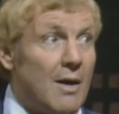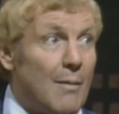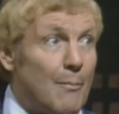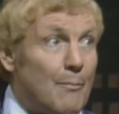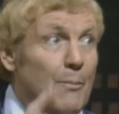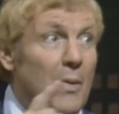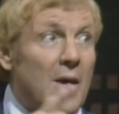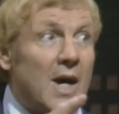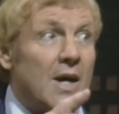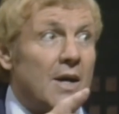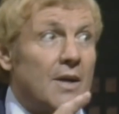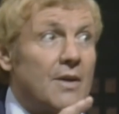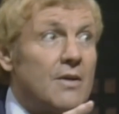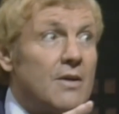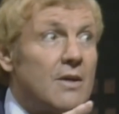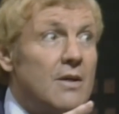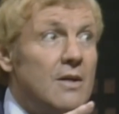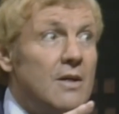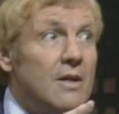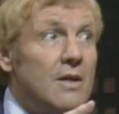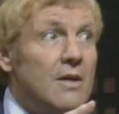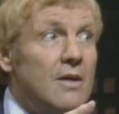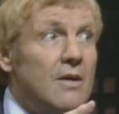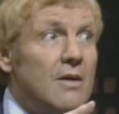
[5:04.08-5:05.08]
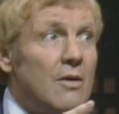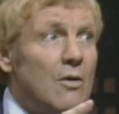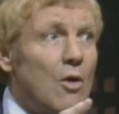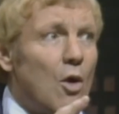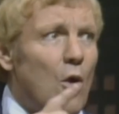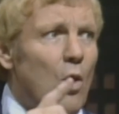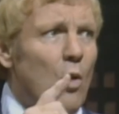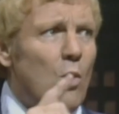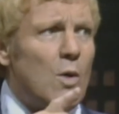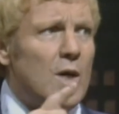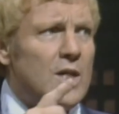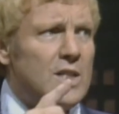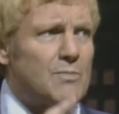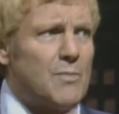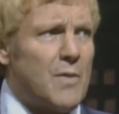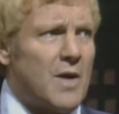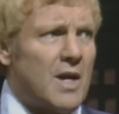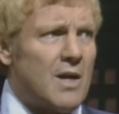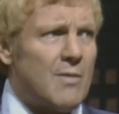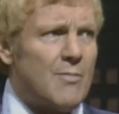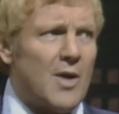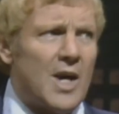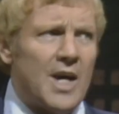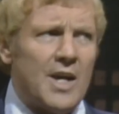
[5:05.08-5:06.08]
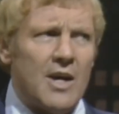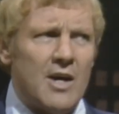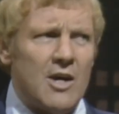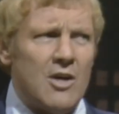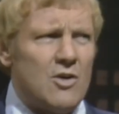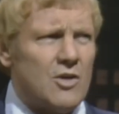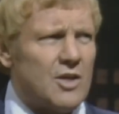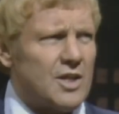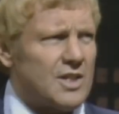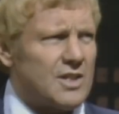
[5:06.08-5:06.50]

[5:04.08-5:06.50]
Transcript: But always bear in mind Hogan